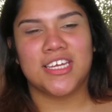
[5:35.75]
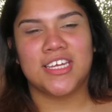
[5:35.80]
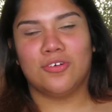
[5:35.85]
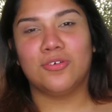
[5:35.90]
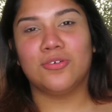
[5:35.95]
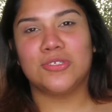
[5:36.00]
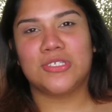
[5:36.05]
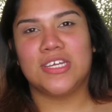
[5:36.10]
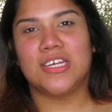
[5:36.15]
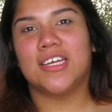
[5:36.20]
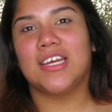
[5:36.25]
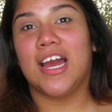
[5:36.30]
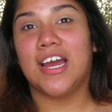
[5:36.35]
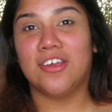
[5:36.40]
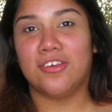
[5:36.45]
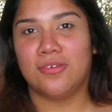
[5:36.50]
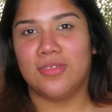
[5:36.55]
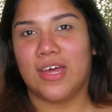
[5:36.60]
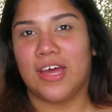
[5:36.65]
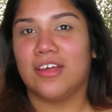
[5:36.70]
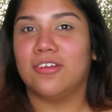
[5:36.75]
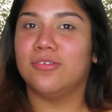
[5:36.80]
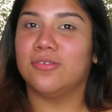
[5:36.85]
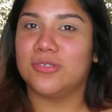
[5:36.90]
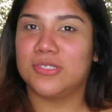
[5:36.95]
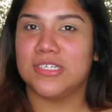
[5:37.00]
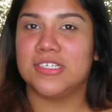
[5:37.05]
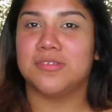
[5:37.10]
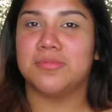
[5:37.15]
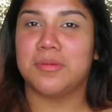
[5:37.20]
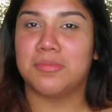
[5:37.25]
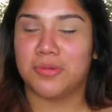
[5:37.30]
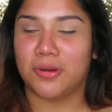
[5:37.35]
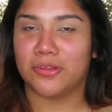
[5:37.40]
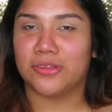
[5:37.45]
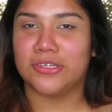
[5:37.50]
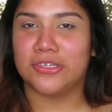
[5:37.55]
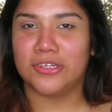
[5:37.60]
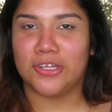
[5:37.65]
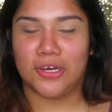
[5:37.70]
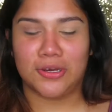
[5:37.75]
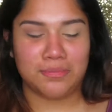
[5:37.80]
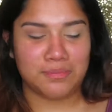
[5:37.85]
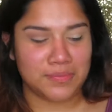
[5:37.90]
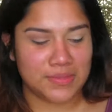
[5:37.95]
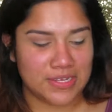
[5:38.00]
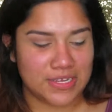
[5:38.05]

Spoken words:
Jose got you that. Jose is my brother-in-law.